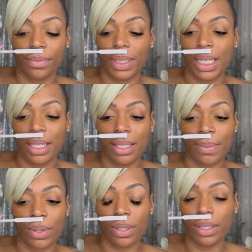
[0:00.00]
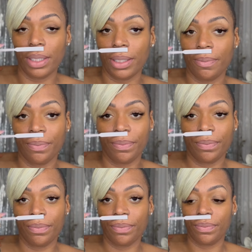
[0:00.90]
Yeah, this smells good.
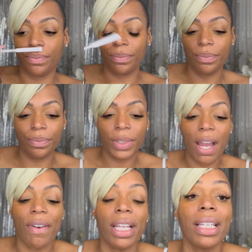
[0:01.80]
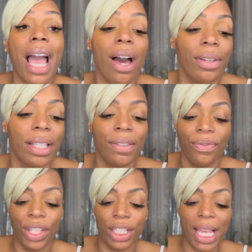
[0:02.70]
Mm-hmm. All right, now
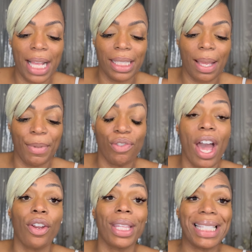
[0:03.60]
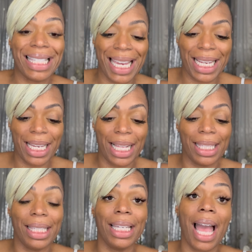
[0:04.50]
for the test, I'm gonna try it on the skin and
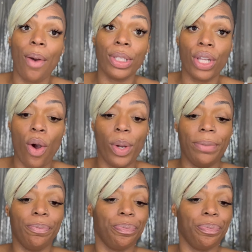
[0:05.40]
see how it's going.